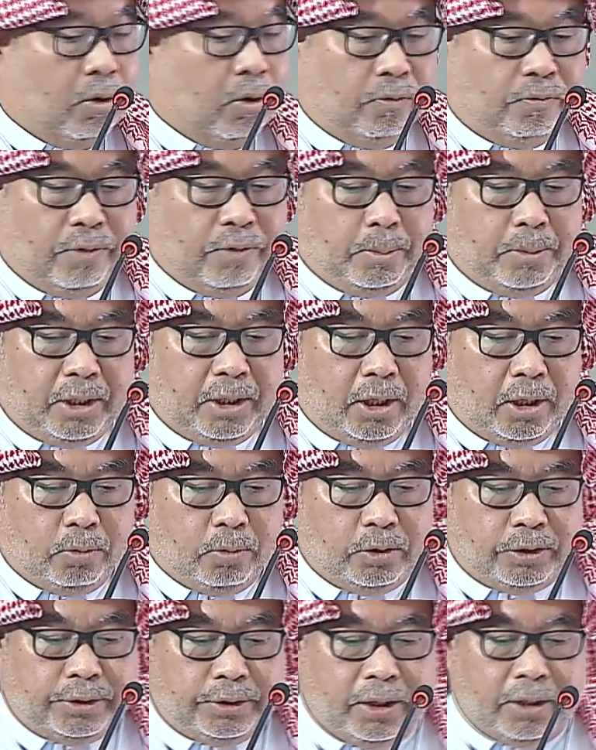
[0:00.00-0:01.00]
familiar
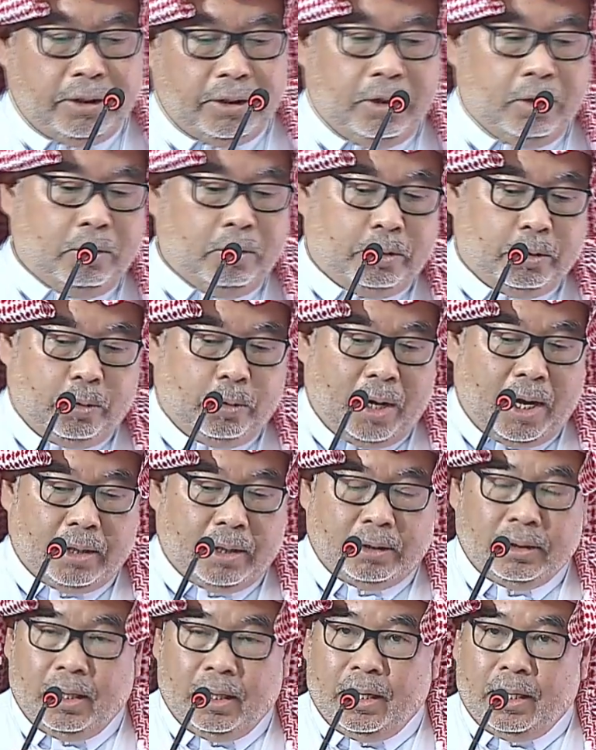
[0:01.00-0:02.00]
with the
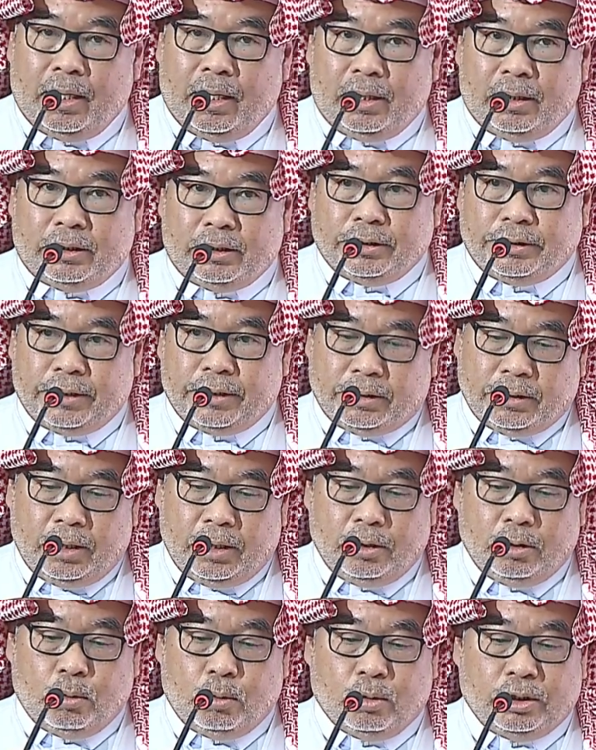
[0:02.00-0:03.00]
DLQI. It a
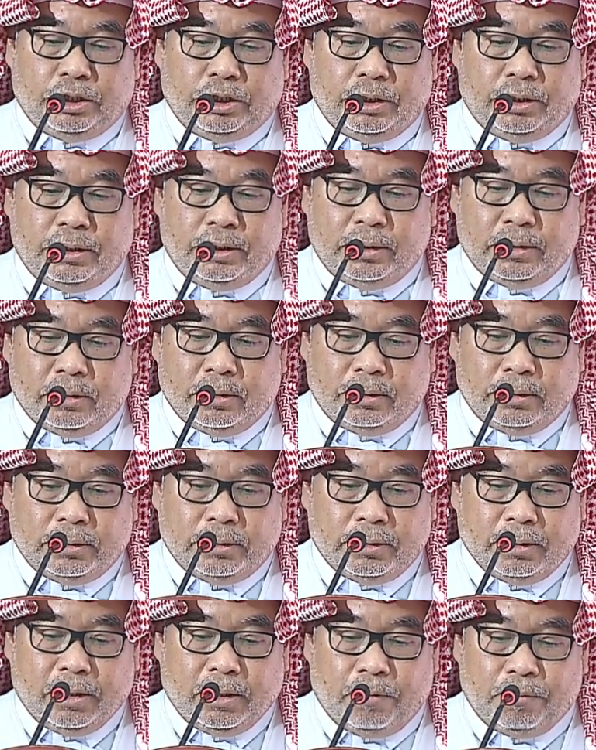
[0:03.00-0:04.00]
10 questionnaire
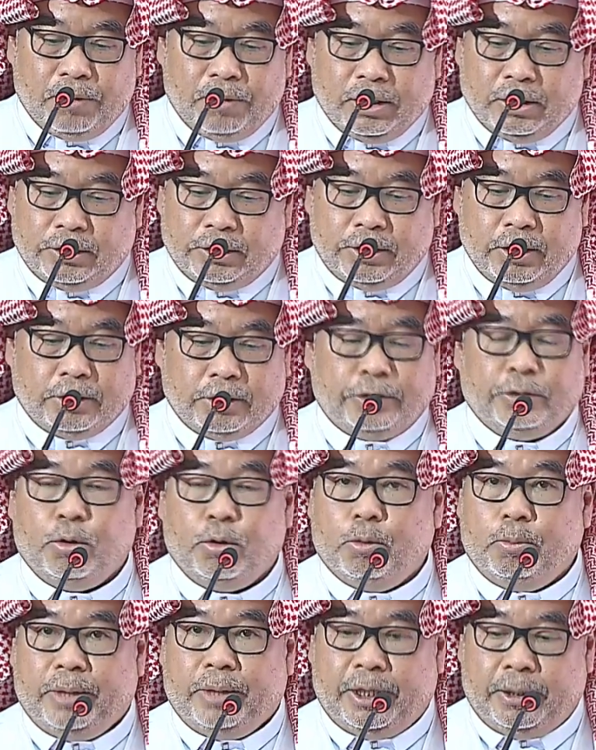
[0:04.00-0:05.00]
covering 6
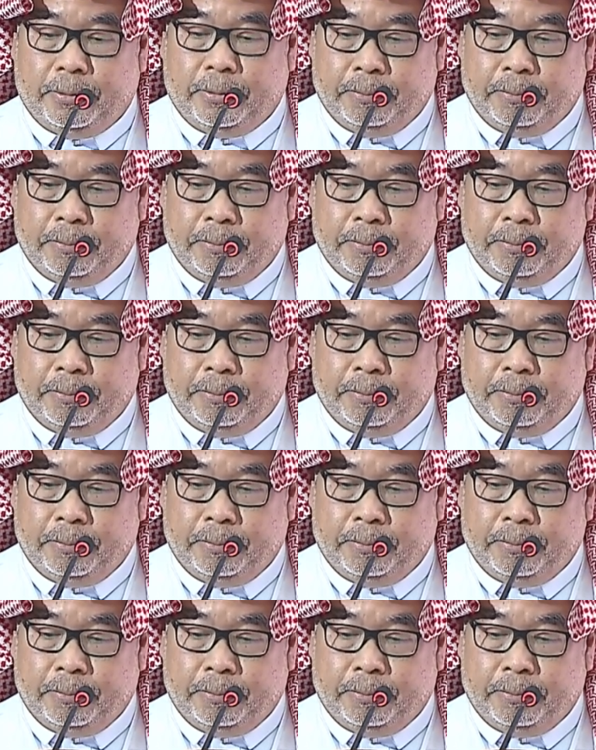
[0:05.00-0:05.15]
domains.